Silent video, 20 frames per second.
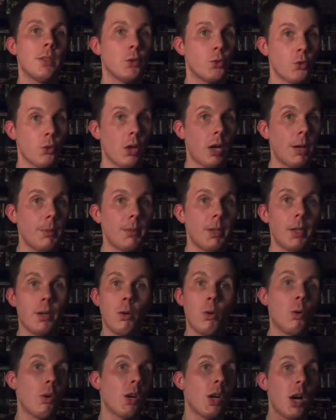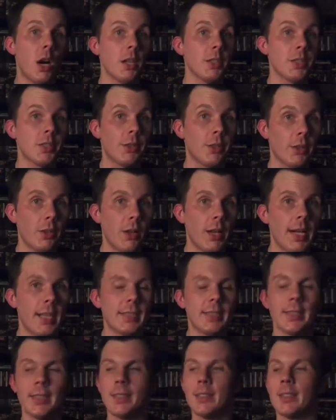drama, or Oscar
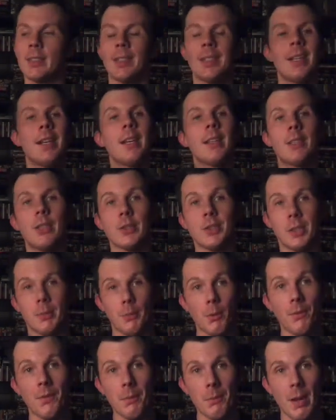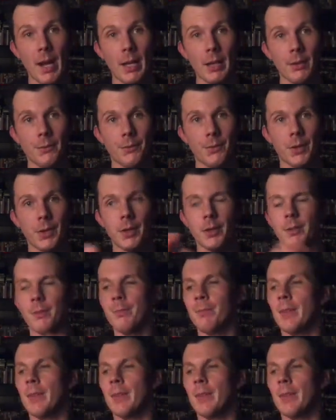classics, there's a movie palette for you.